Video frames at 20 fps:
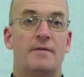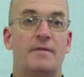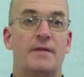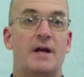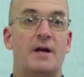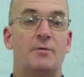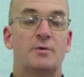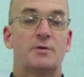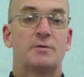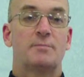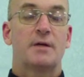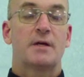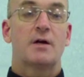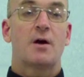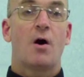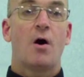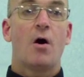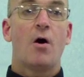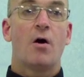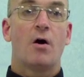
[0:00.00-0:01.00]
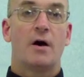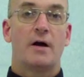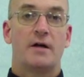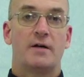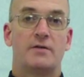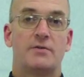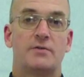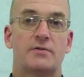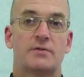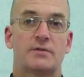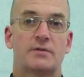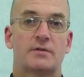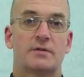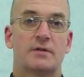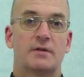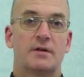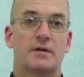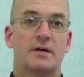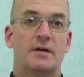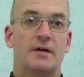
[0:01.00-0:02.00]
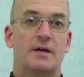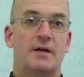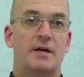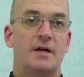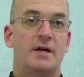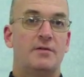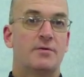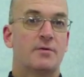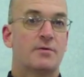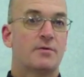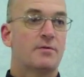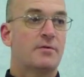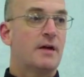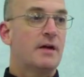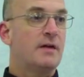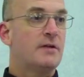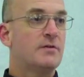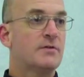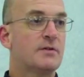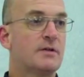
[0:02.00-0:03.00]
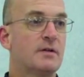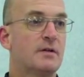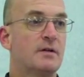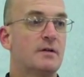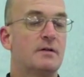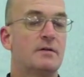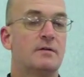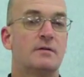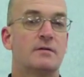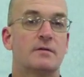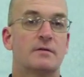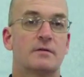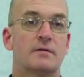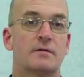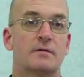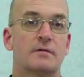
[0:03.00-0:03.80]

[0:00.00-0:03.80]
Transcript: that it was because either they sinned